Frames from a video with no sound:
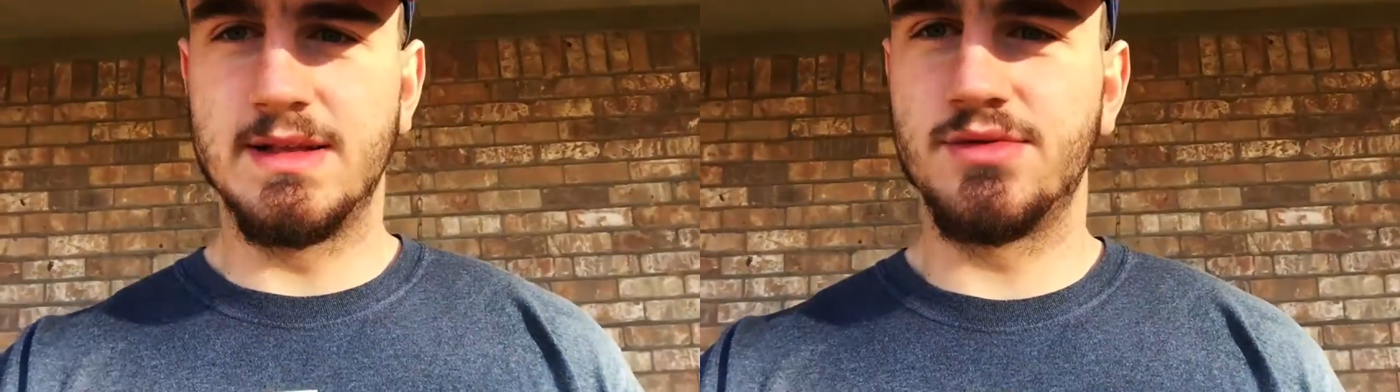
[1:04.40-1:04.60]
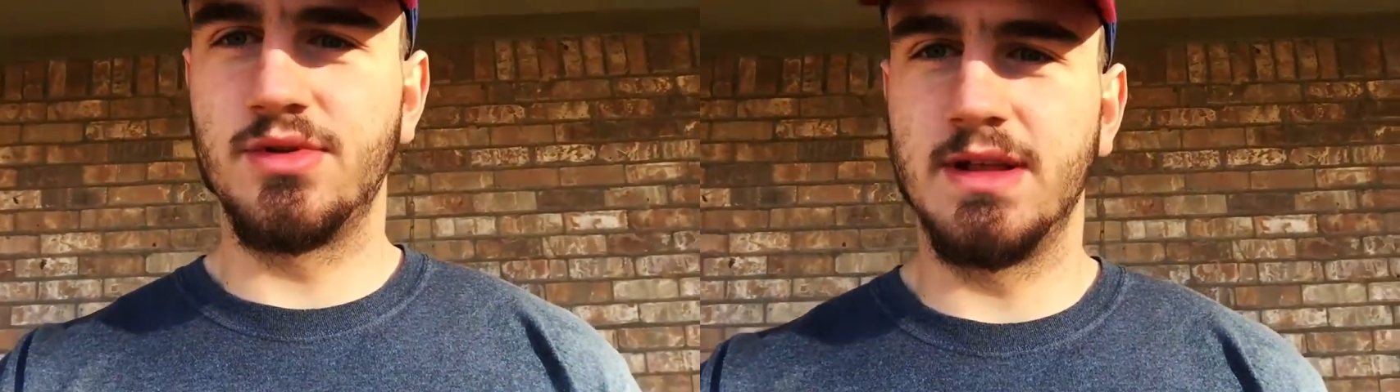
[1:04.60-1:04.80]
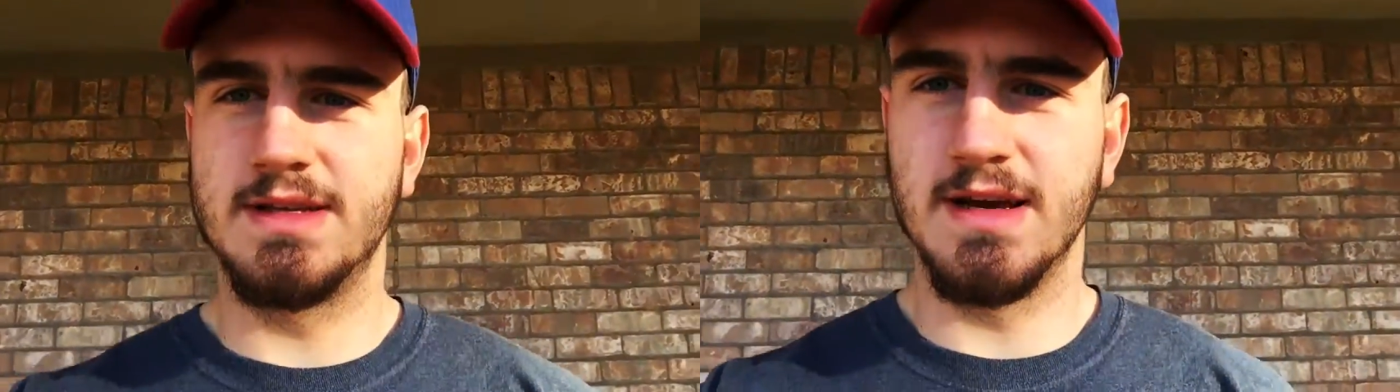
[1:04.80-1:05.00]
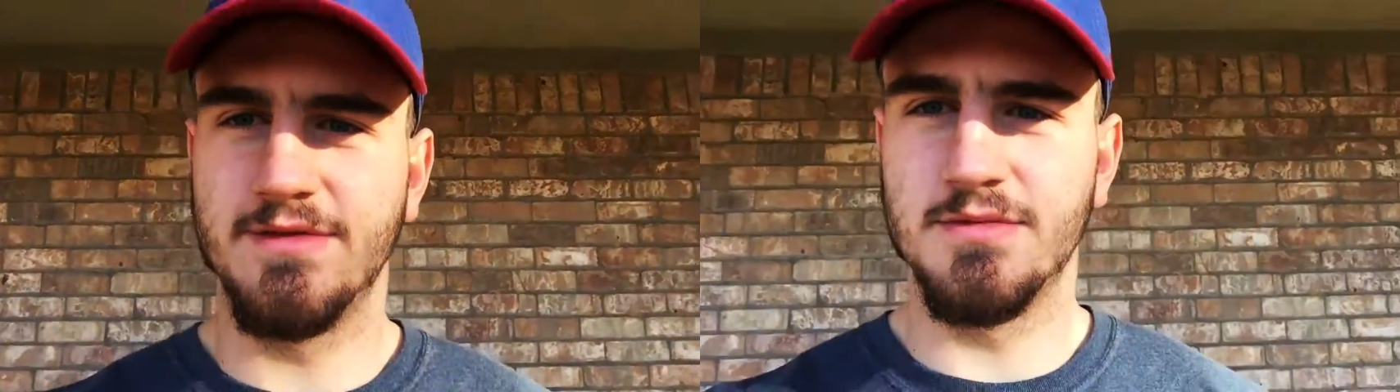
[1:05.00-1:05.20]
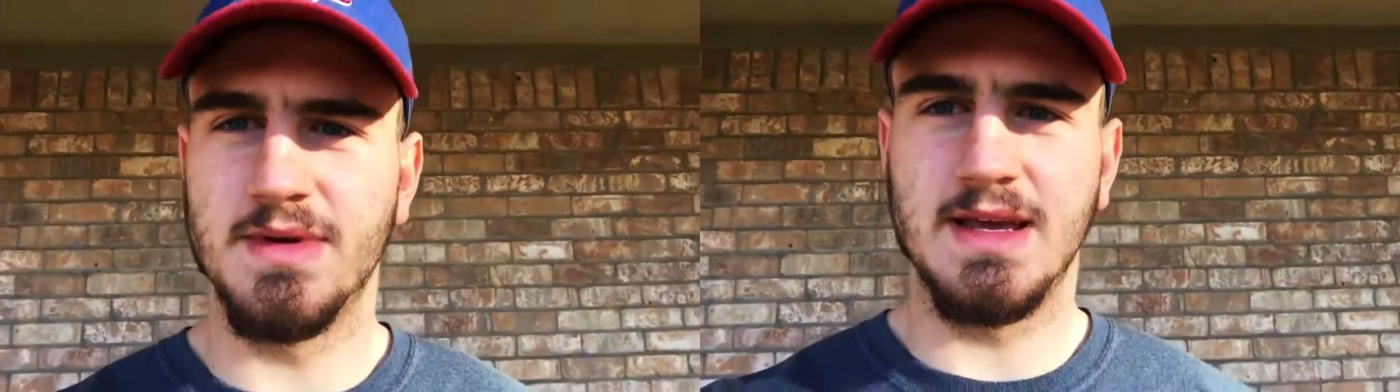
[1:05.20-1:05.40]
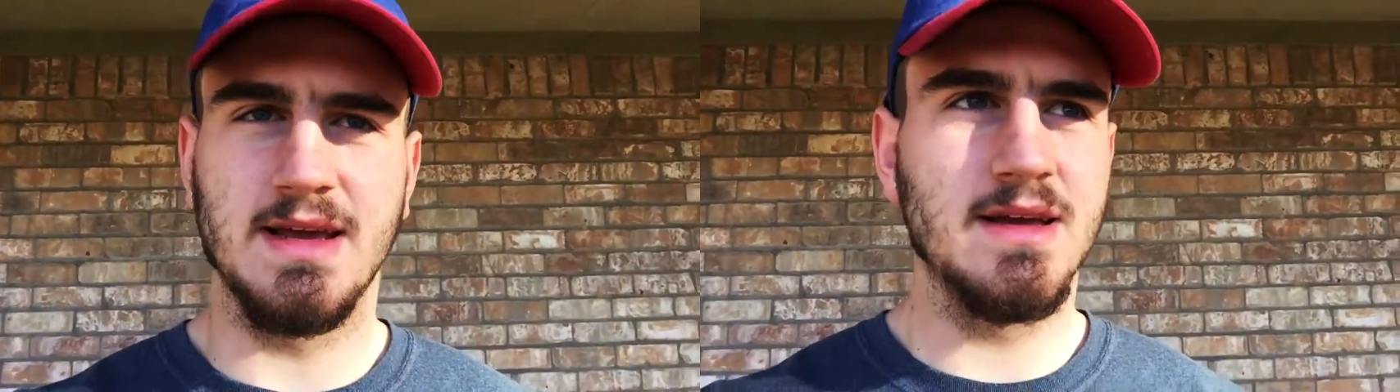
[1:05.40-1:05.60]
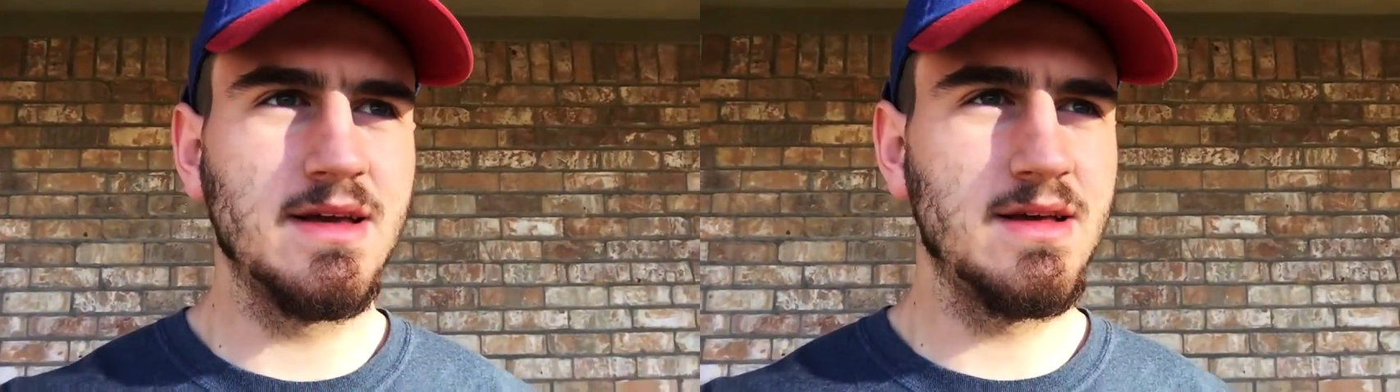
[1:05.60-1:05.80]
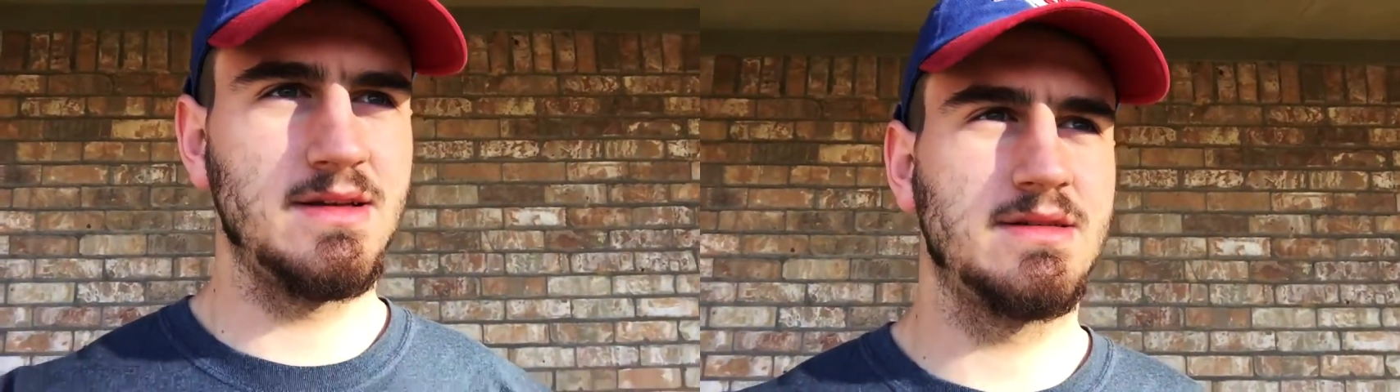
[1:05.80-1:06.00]
it's really tough for me
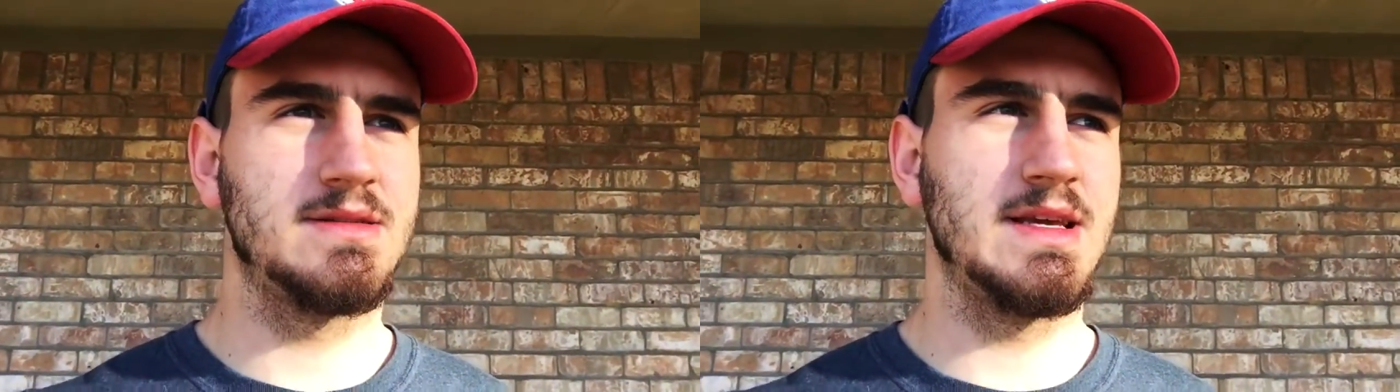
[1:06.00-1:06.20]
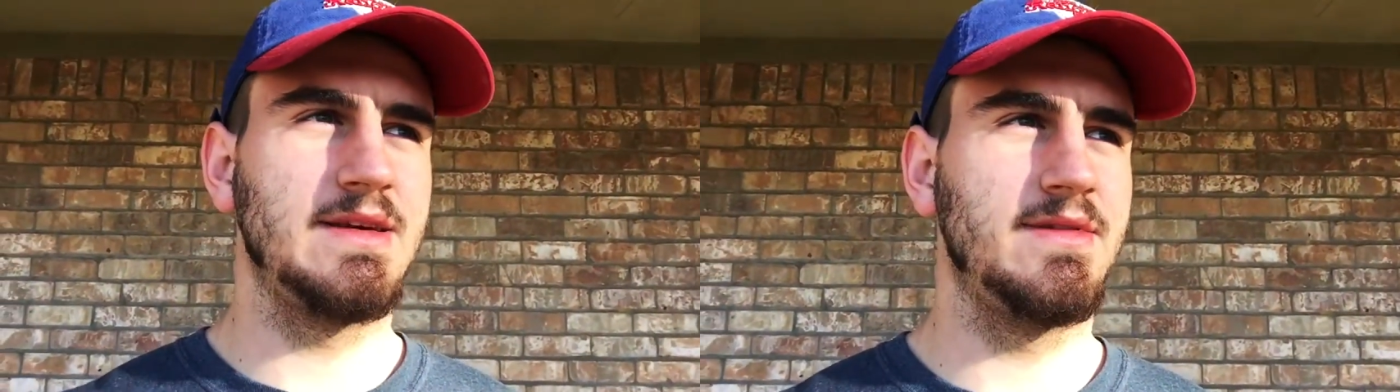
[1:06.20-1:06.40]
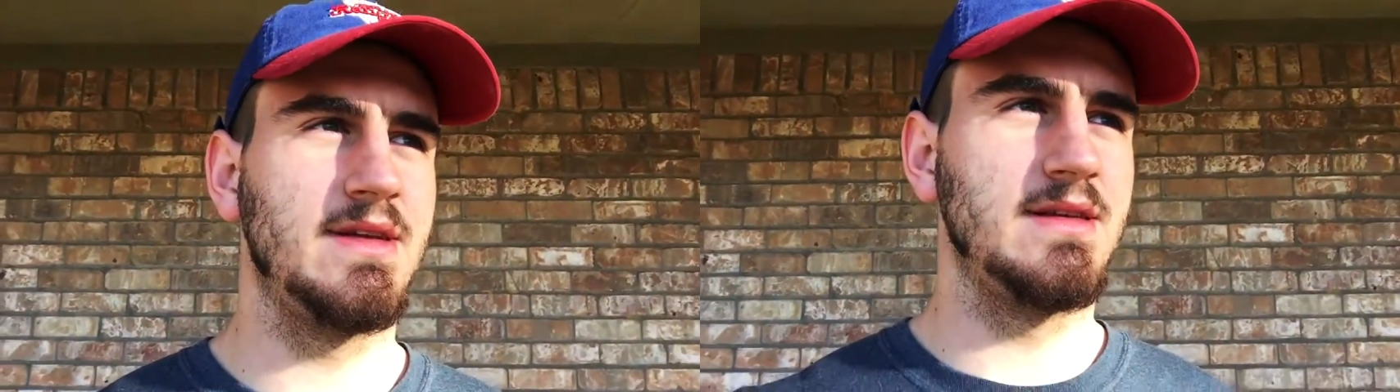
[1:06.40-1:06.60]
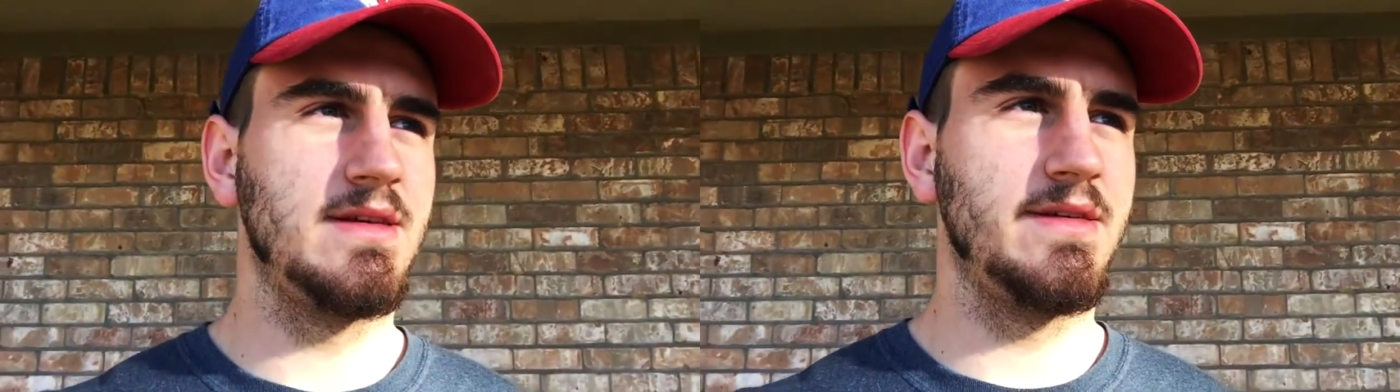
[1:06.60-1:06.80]
to even